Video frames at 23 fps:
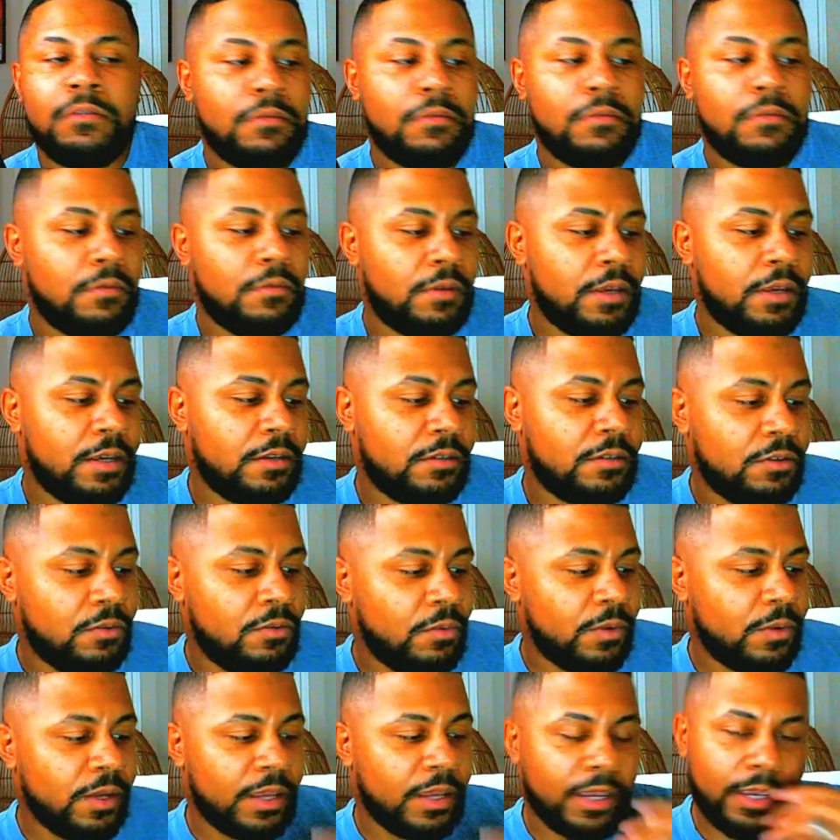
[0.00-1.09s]
He had 2
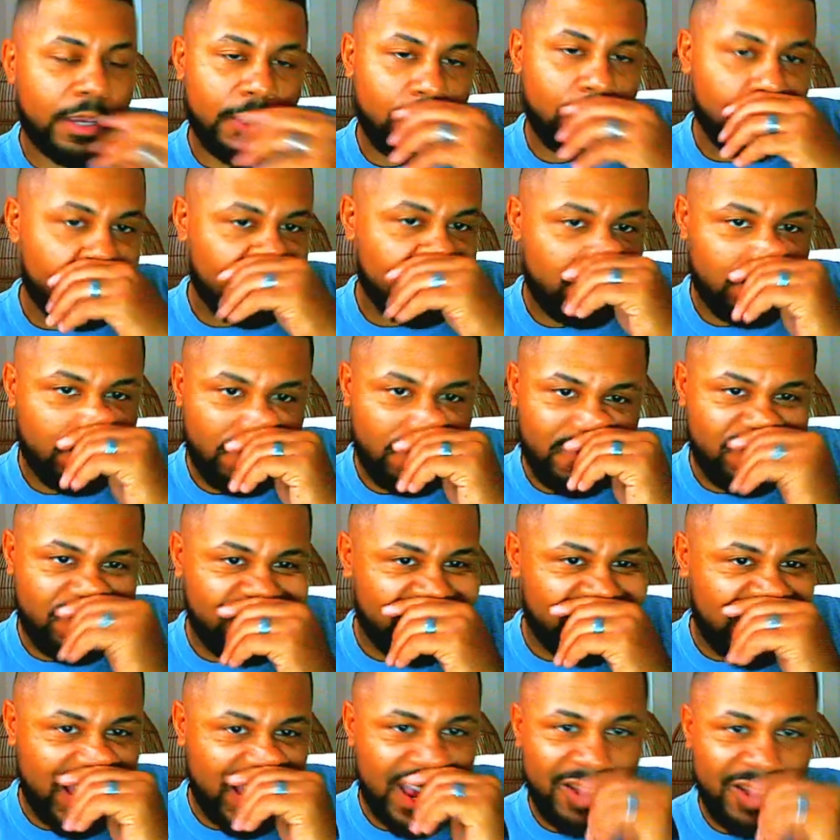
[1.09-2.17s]
one game.
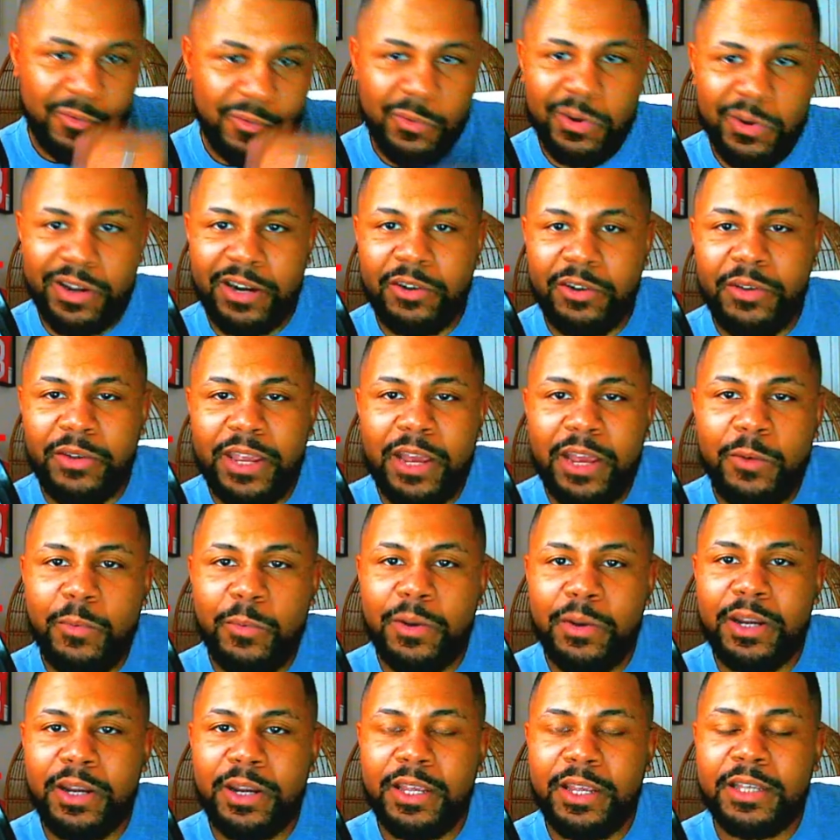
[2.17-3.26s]
He had 1. I know he had 1
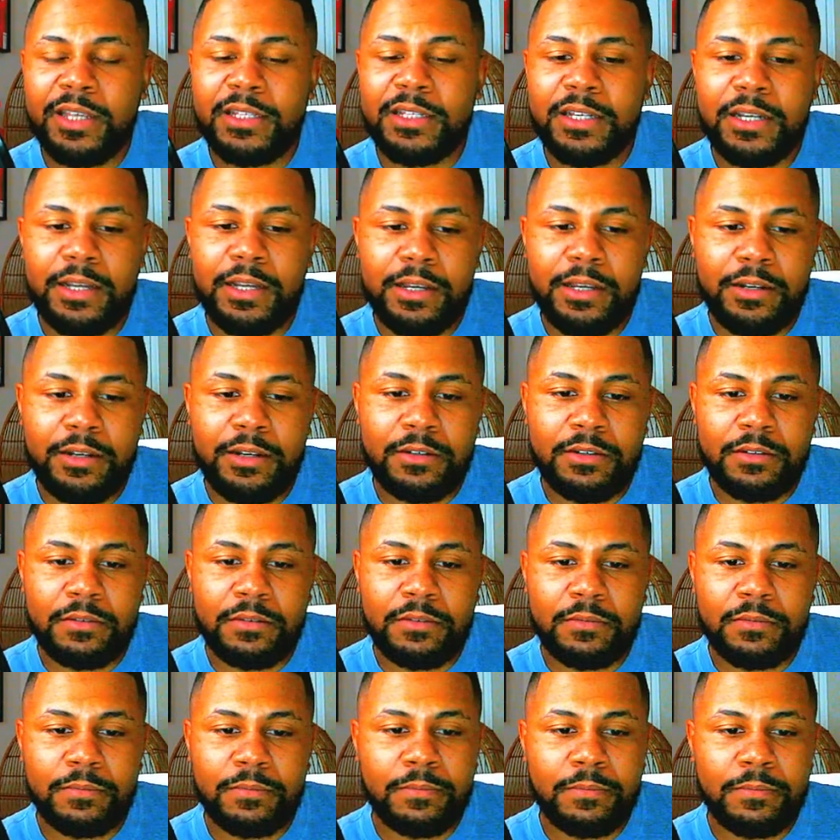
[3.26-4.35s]
against the Niners.
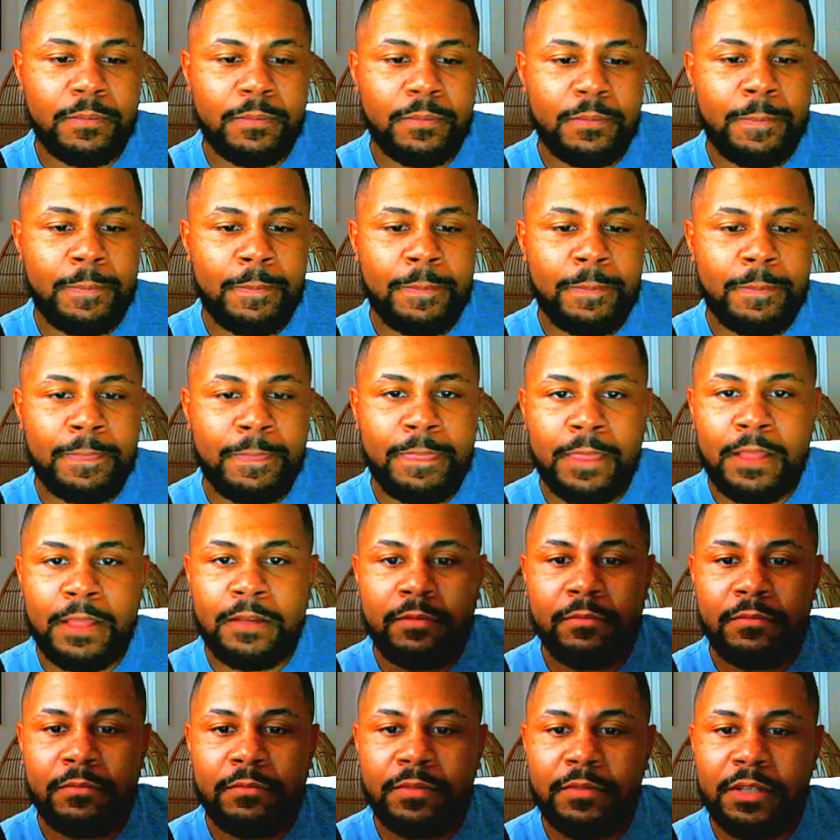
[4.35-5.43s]
So
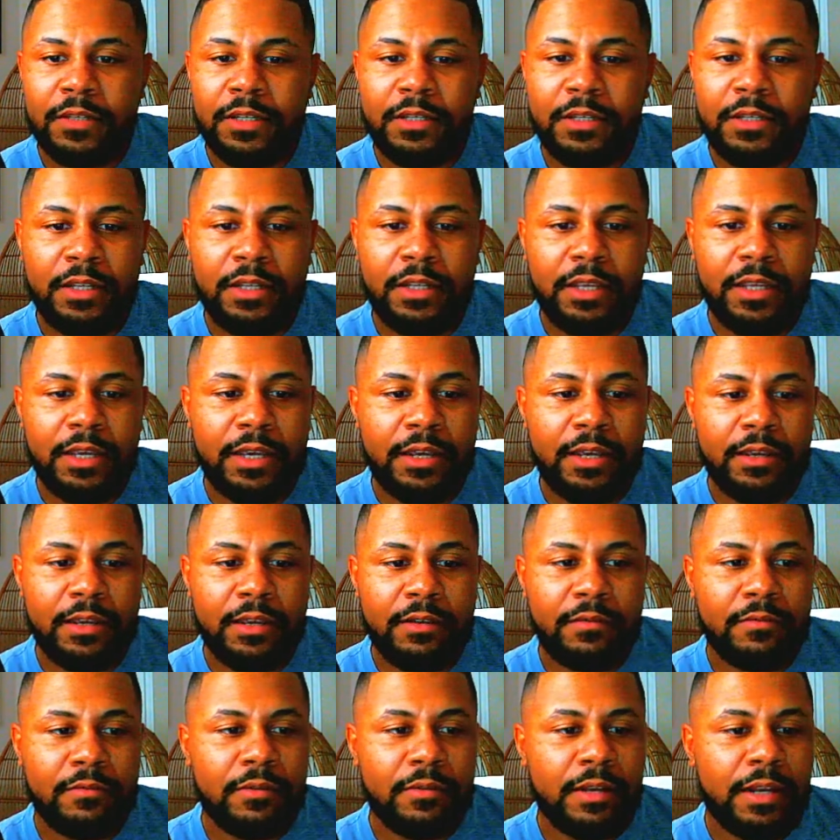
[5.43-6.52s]
DK, I like
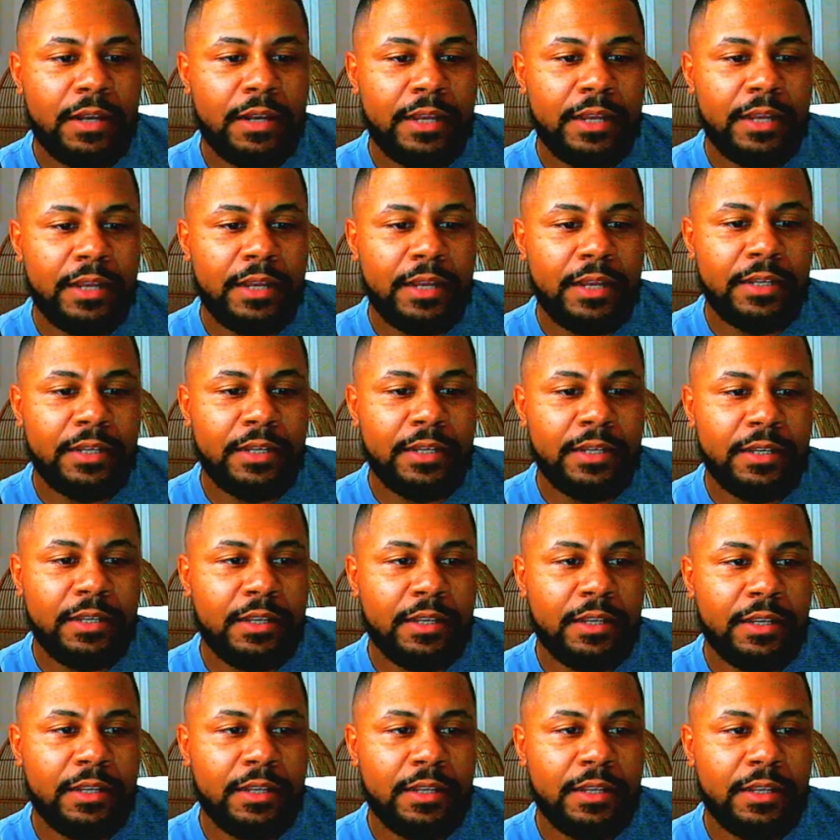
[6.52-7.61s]
DK.
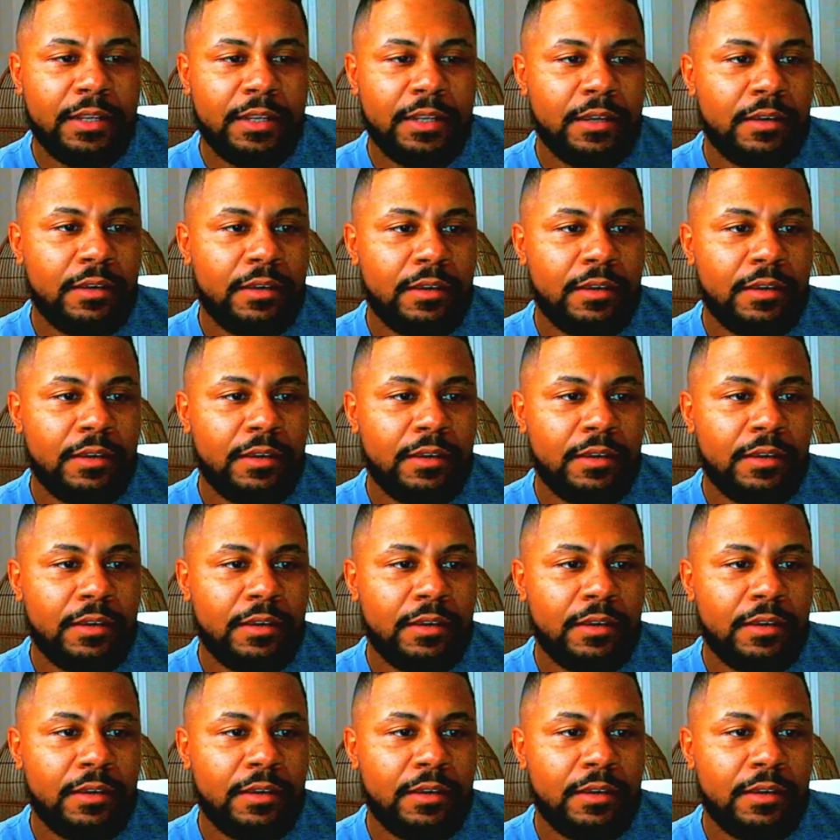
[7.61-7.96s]
Yeah.